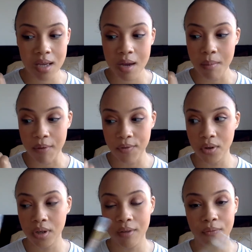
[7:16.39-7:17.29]
But if you're
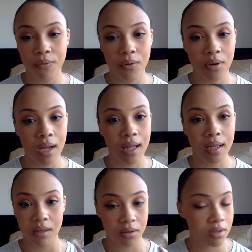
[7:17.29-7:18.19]
looking for like
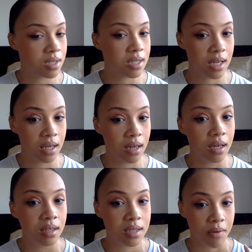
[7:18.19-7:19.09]
a concealer,
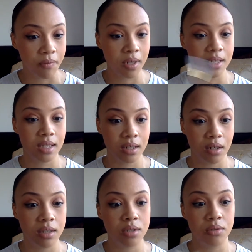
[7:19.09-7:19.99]
something that's
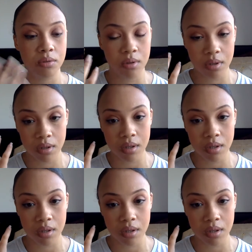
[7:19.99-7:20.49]
going to